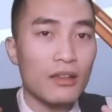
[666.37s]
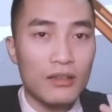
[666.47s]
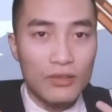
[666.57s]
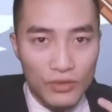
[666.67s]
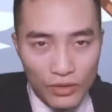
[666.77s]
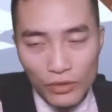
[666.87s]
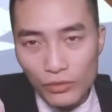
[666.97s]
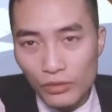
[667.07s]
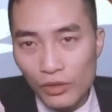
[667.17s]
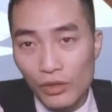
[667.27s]
So
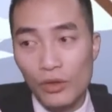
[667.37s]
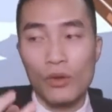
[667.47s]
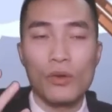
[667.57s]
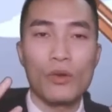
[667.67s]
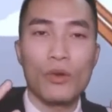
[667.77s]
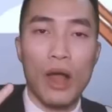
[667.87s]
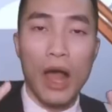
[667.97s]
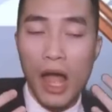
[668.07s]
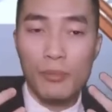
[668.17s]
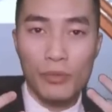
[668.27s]

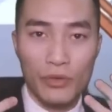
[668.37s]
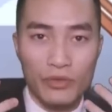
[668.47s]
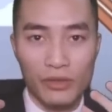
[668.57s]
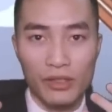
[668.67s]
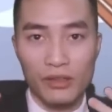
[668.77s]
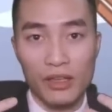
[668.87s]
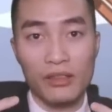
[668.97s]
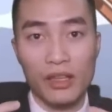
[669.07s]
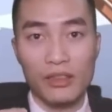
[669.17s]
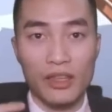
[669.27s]
I personally think
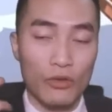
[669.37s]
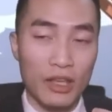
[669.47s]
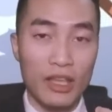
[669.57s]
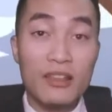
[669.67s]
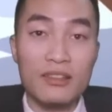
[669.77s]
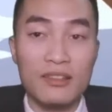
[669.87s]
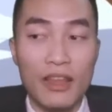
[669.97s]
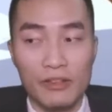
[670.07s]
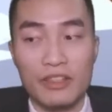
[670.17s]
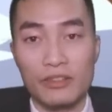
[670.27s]
that there is
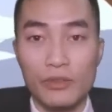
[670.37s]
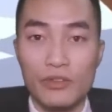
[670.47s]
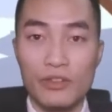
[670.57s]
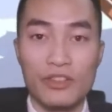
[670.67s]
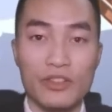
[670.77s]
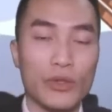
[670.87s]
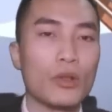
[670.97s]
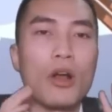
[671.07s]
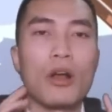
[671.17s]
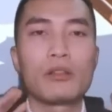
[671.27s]
definitely solutions to
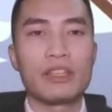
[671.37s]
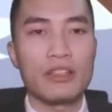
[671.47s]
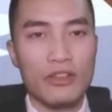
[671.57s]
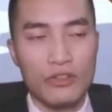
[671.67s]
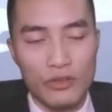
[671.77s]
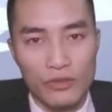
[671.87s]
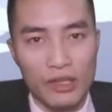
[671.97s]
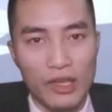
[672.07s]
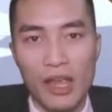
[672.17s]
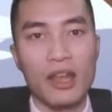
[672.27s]
all of these issues,
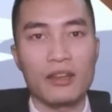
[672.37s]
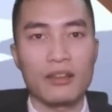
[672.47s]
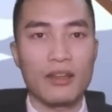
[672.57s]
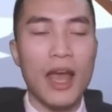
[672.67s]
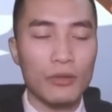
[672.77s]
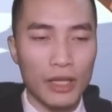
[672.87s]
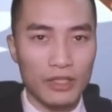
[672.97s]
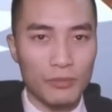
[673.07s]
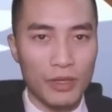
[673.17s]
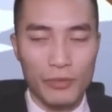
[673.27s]
and I don't like to be
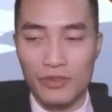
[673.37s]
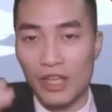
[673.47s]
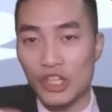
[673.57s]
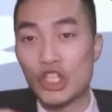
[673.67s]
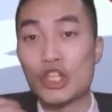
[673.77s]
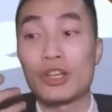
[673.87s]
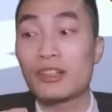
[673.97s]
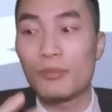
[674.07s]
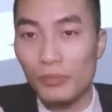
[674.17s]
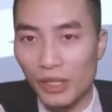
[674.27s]
a person that just
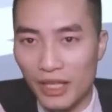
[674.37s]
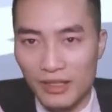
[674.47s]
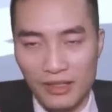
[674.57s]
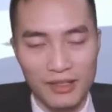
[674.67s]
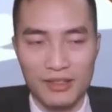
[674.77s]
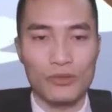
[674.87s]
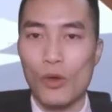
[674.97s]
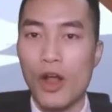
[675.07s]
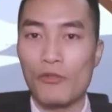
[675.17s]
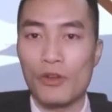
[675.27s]
complains and doesn't
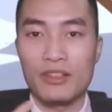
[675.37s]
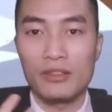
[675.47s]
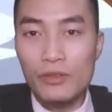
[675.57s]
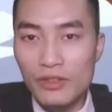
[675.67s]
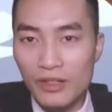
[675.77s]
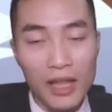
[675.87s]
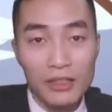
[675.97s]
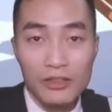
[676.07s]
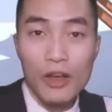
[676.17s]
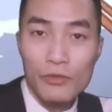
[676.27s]
offer any solutions. I like to
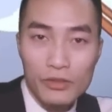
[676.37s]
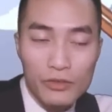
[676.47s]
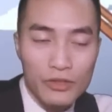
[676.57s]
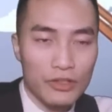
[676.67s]
offer solutions.